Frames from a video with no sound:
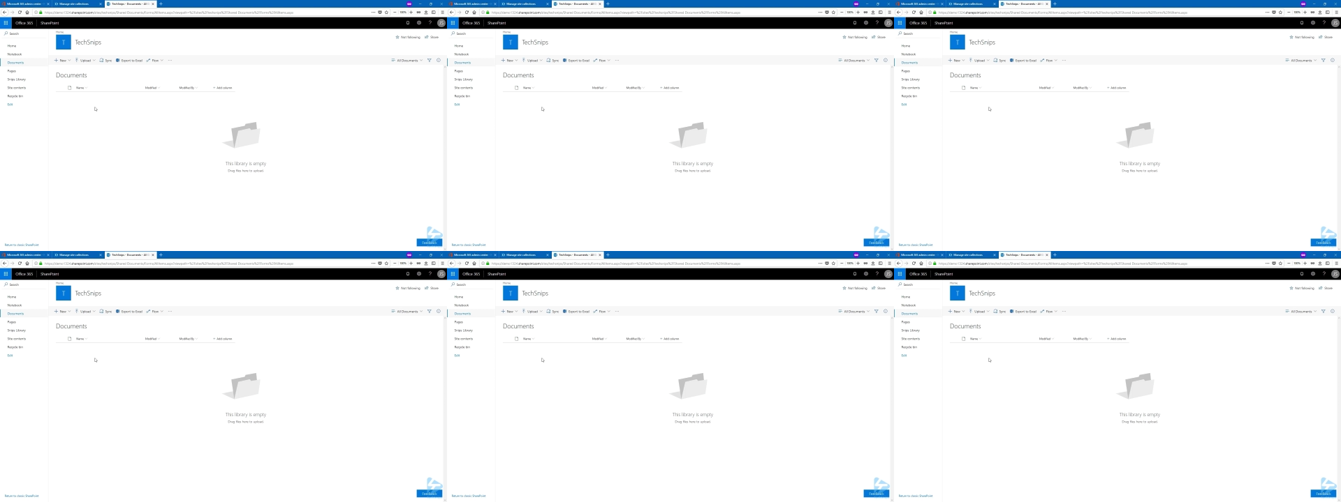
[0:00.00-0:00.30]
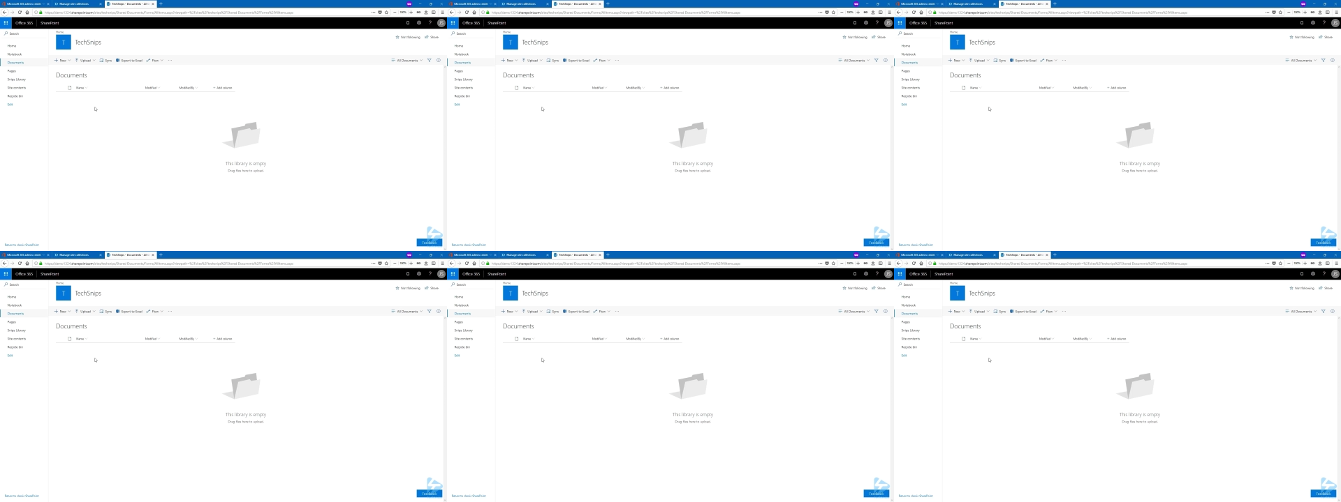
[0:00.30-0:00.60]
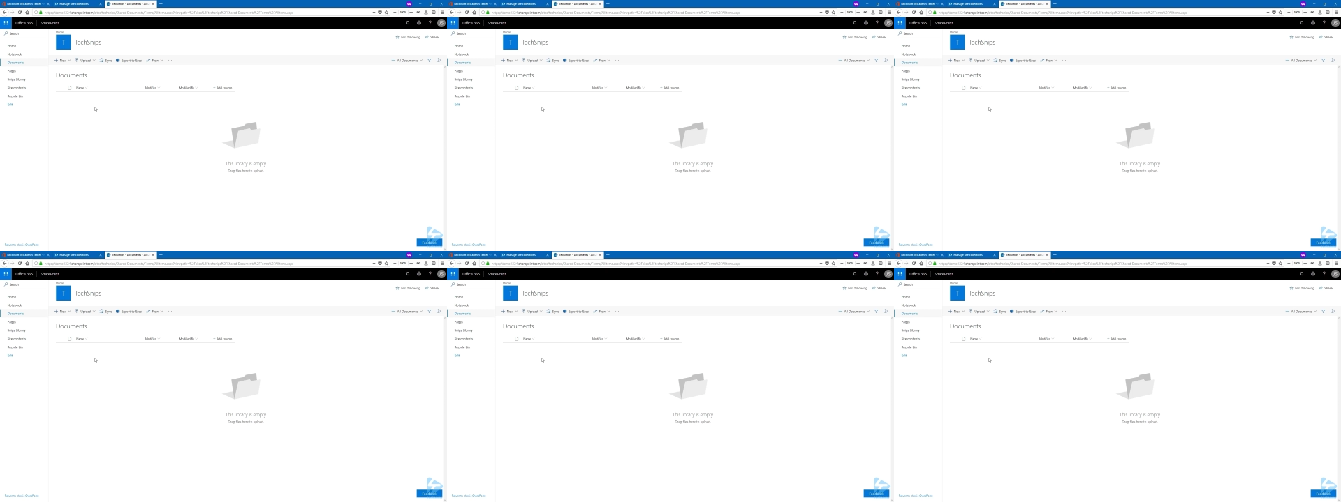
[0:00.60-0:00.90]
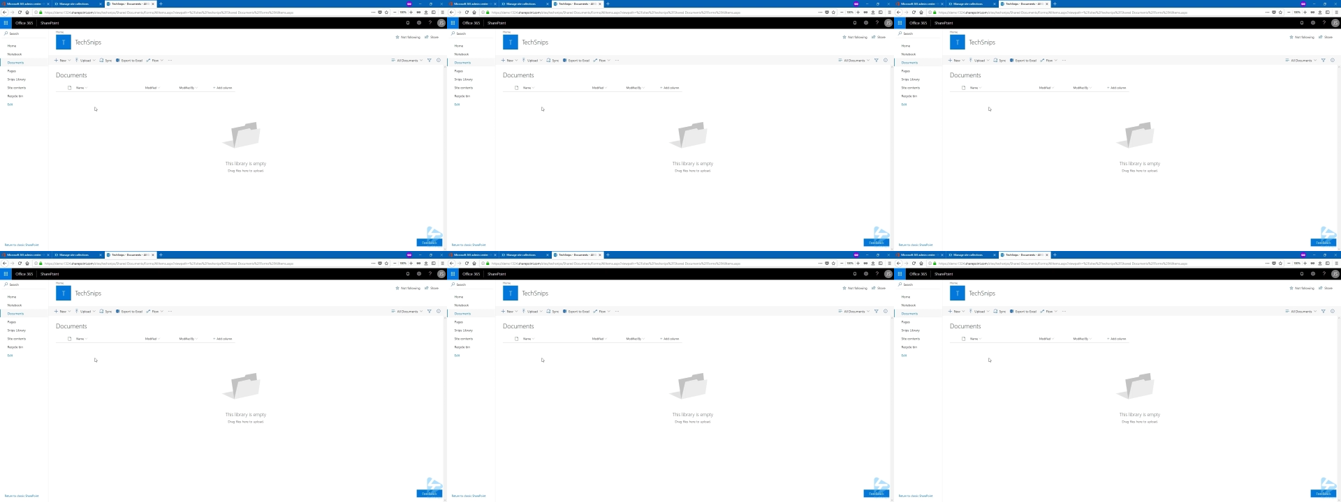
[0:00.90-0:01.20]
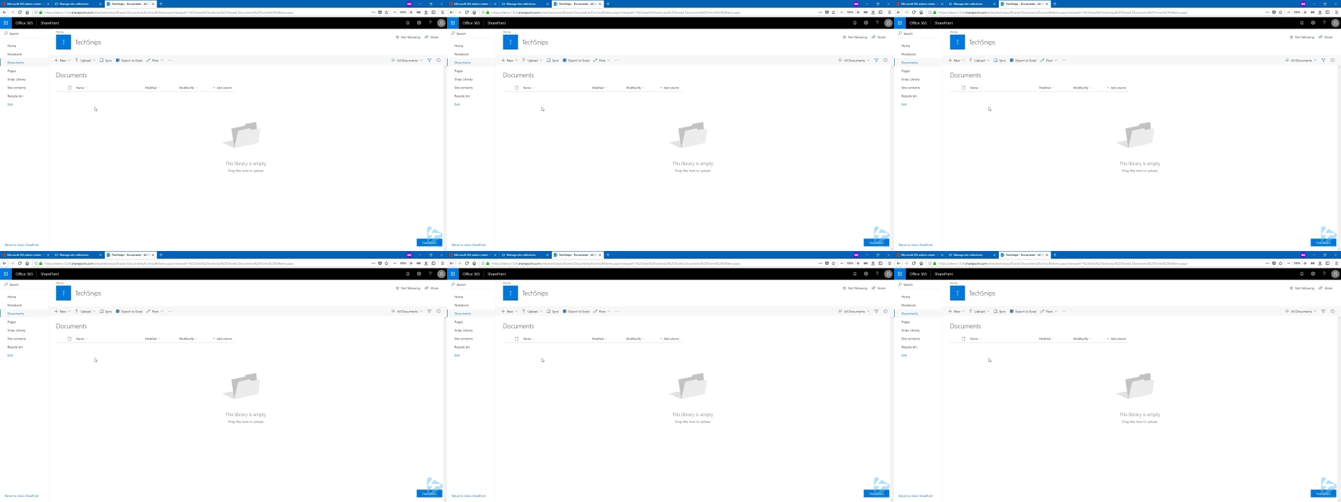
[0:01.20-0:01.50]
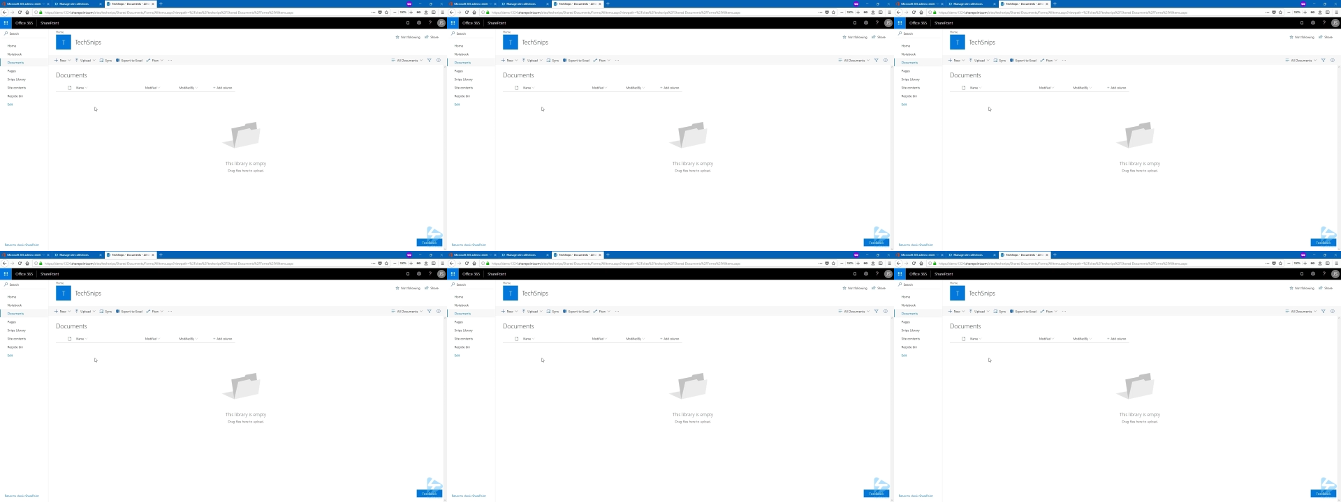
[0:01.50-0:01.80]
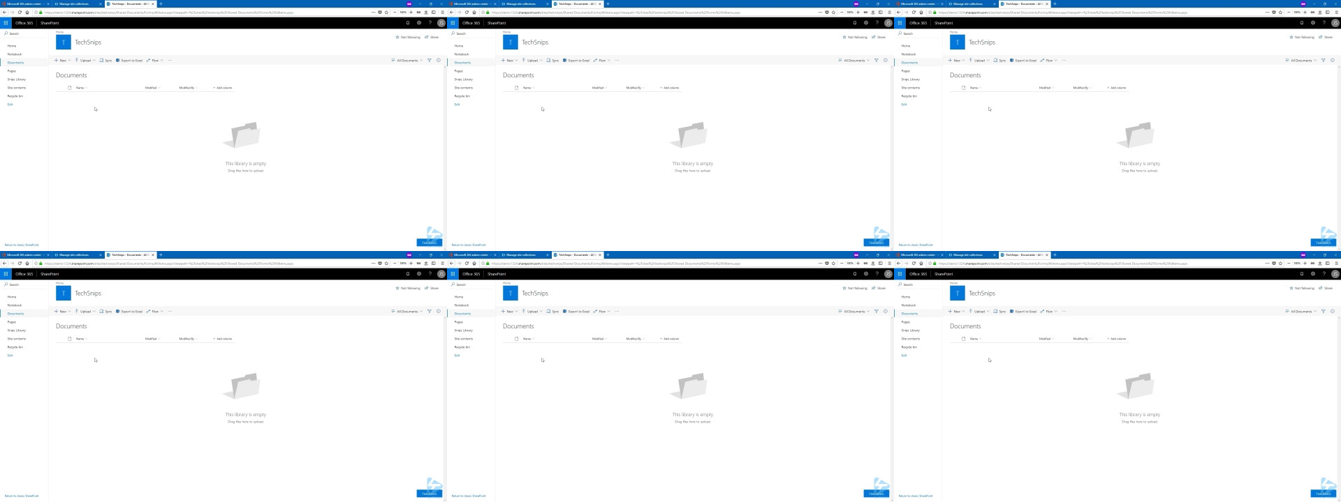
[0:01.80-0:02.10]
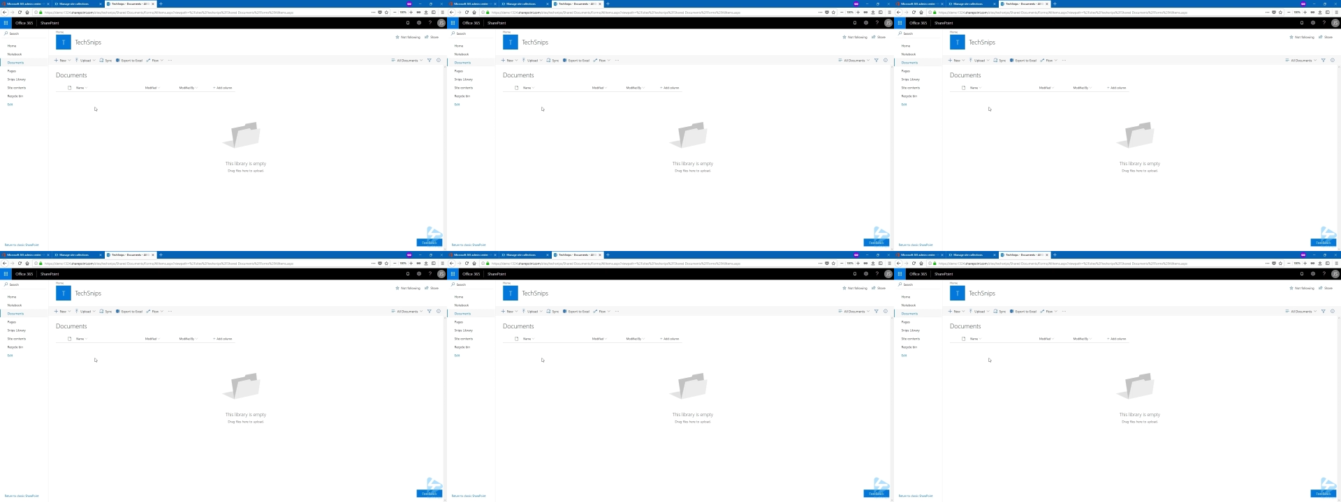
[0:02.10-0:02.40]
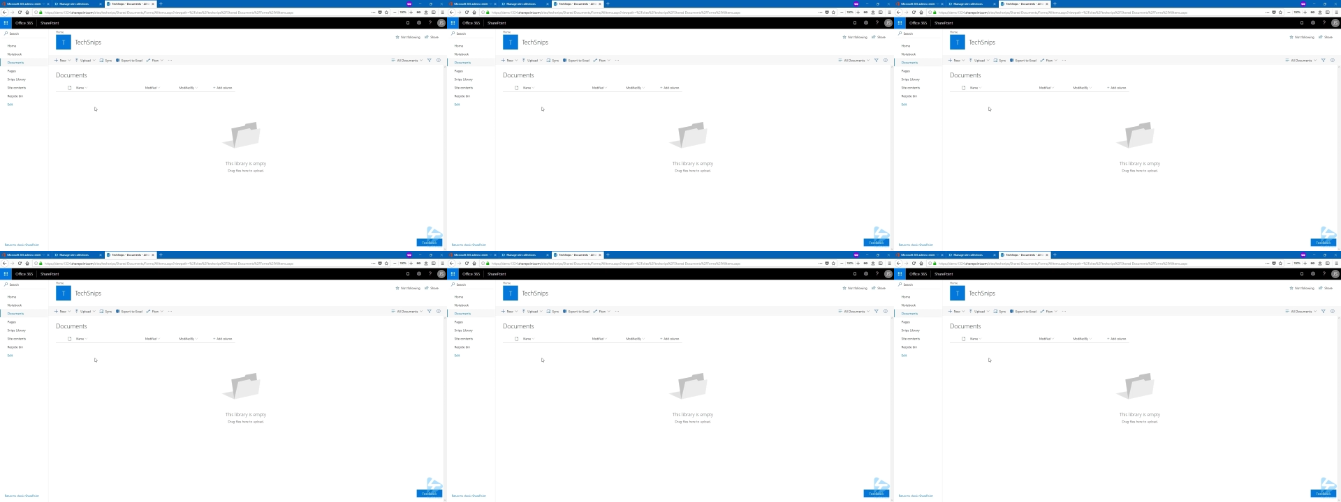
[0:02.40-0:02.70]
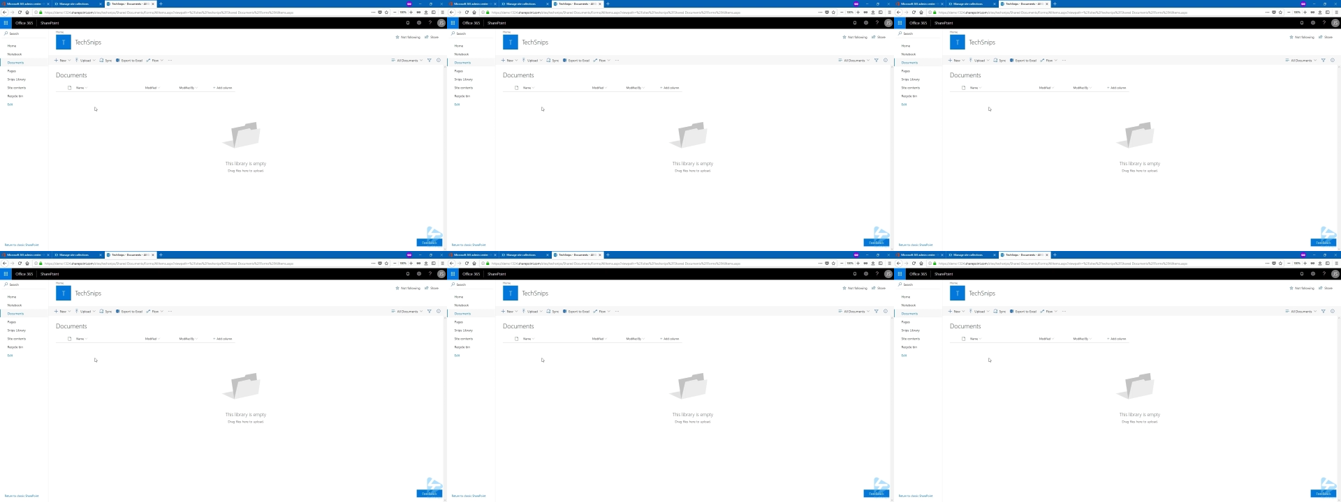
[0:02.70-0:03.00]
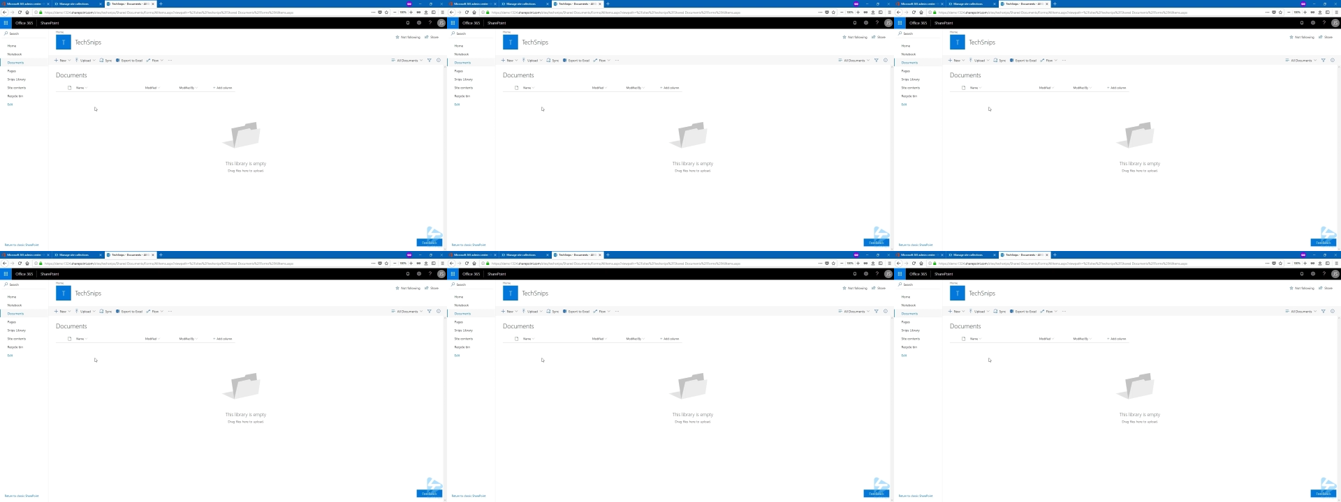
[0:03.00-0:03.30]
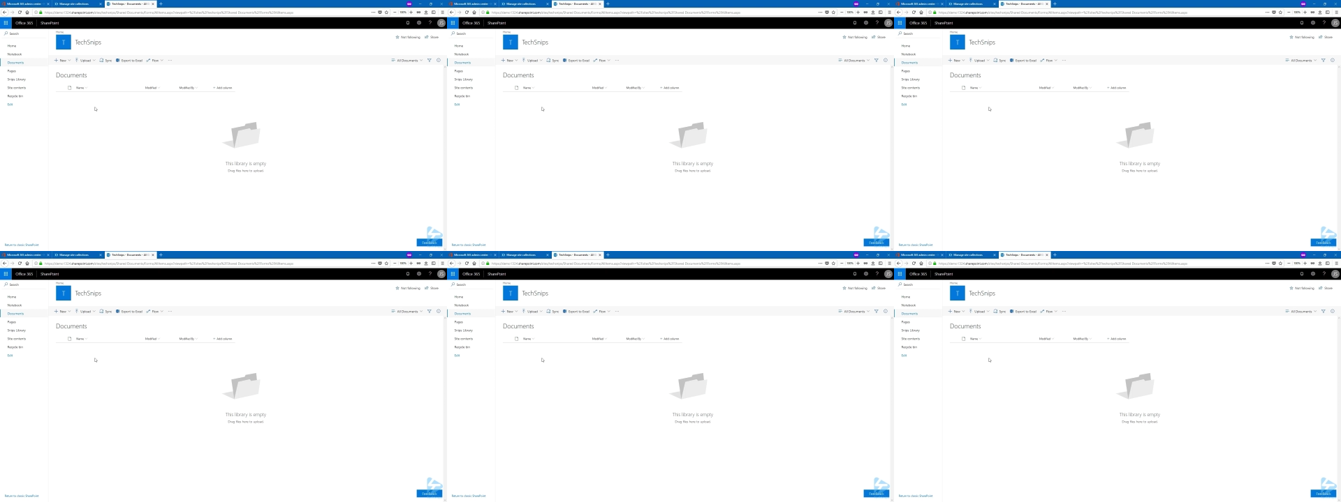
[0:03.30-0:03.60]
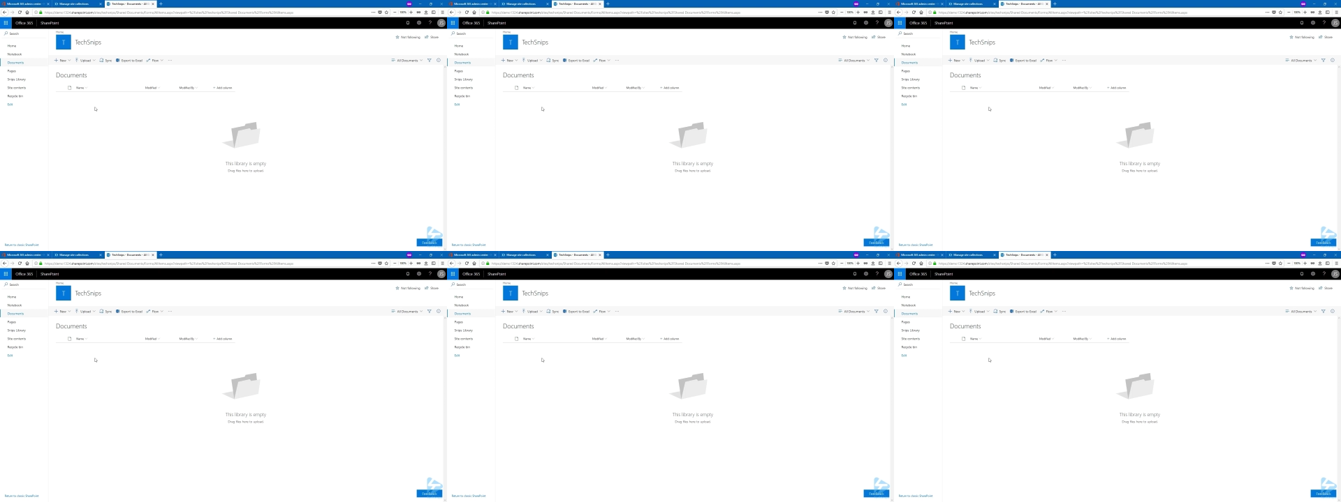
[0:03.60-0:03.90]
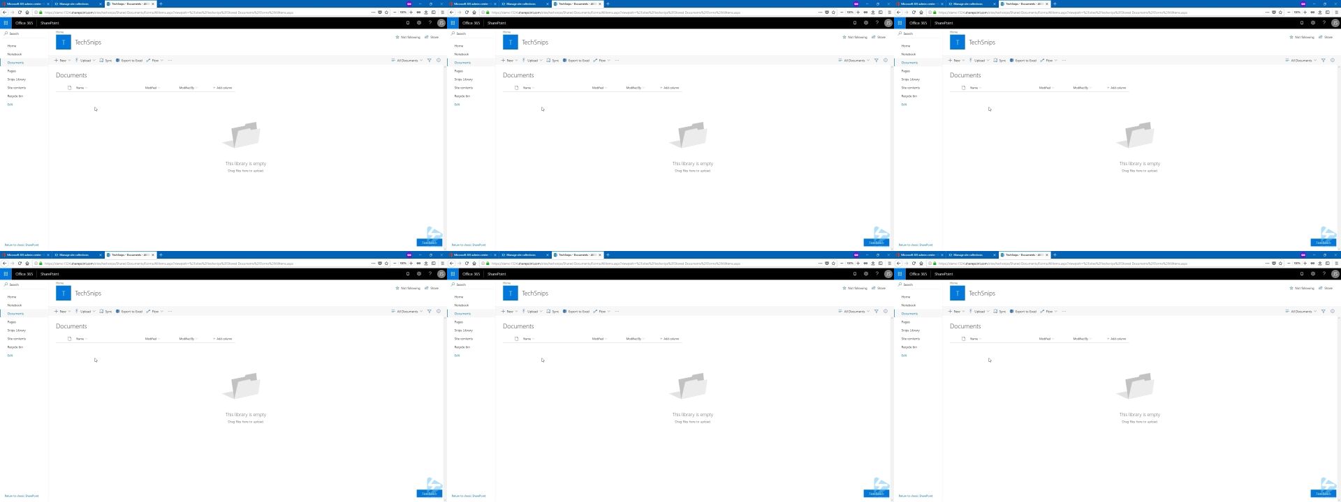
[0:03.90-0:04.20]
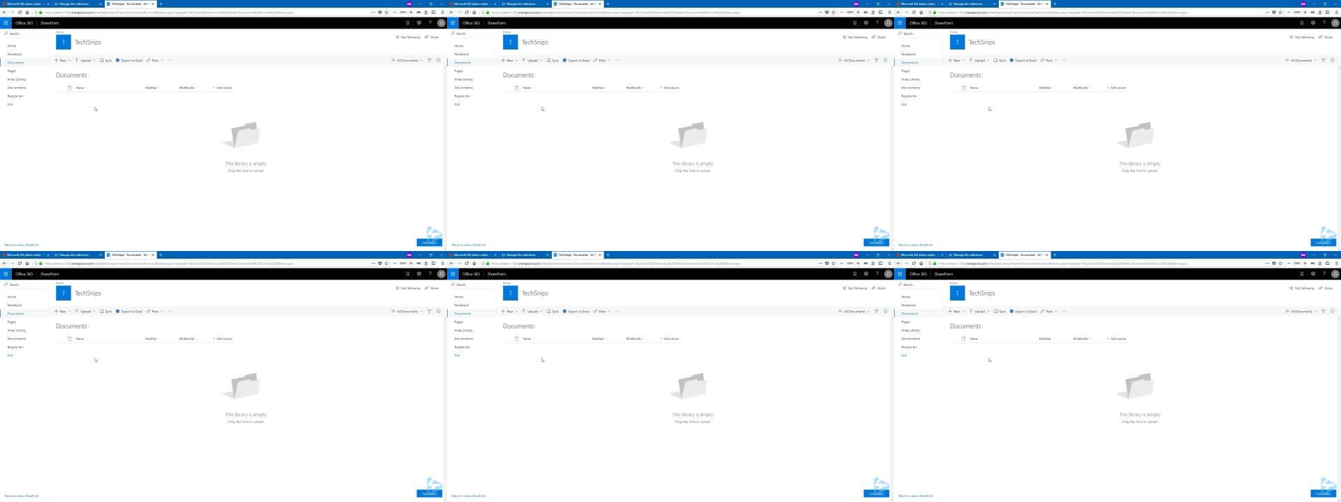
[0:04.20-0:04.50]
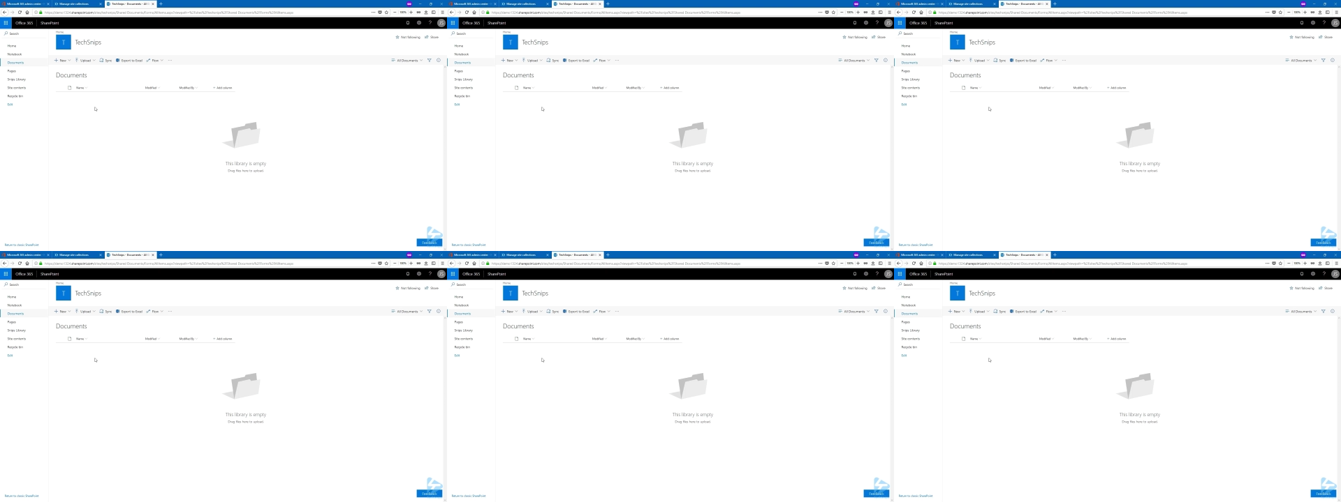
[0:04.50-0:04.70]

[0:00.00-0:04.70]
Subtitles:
(no speaker visible)